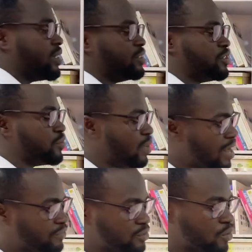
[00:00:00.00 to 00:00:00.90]
you
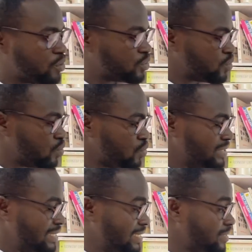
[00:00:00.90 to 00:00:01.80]
have to also
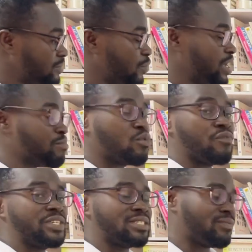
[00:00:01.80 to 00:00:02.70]
deal with the
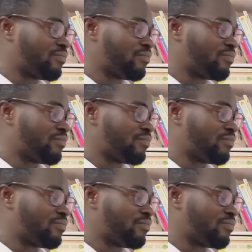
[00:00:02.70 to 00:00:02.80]
provision